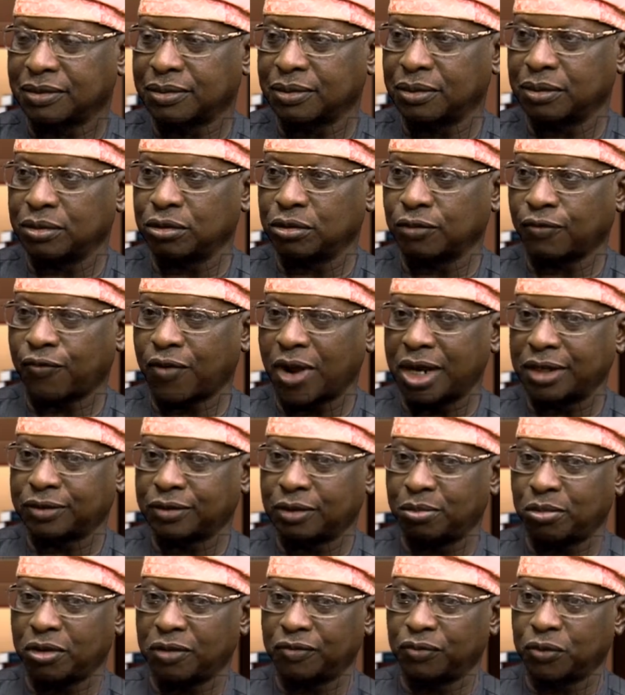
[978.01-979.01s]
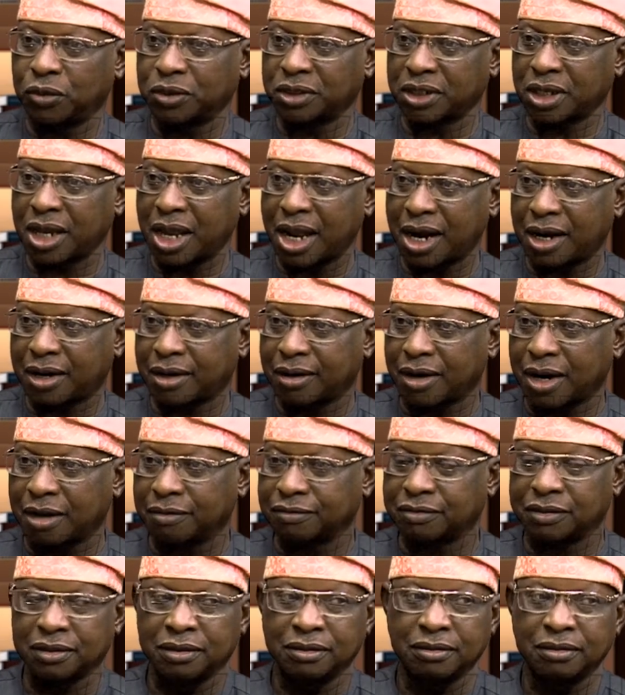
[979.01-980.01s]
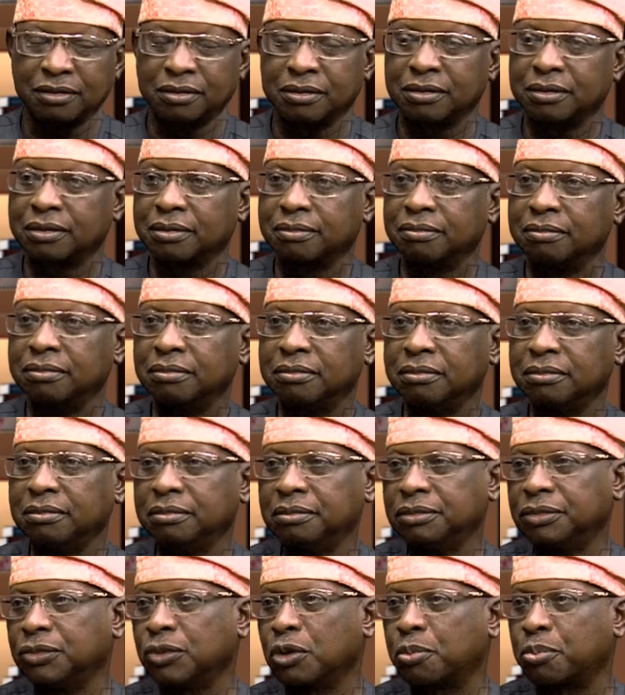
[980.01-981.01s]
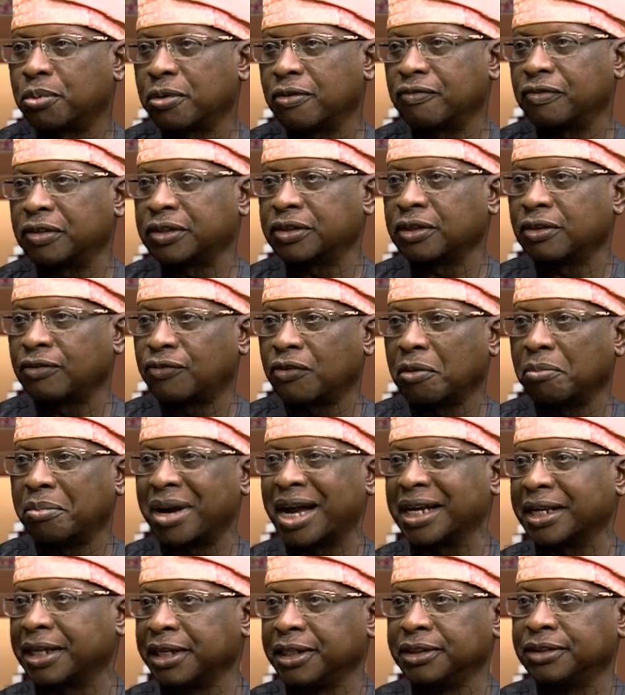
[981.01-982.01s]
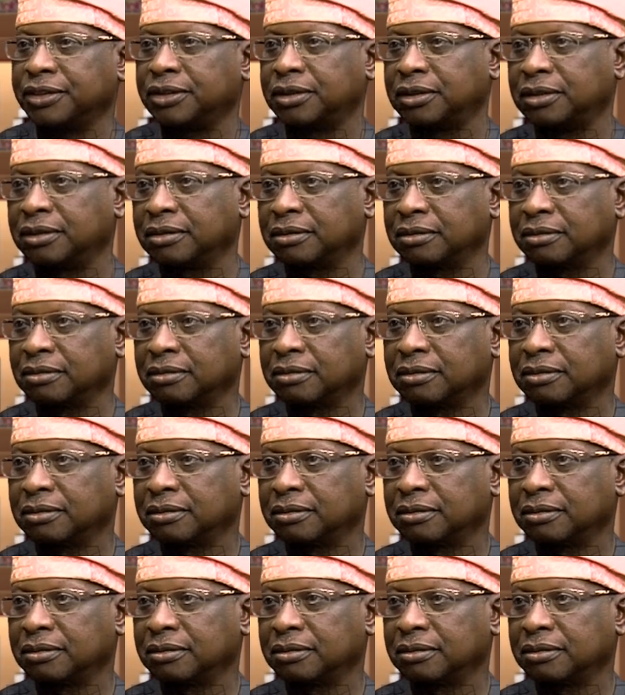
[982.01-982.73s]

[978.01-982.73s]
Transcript: So you find some of those aircraft, no provision for baggage.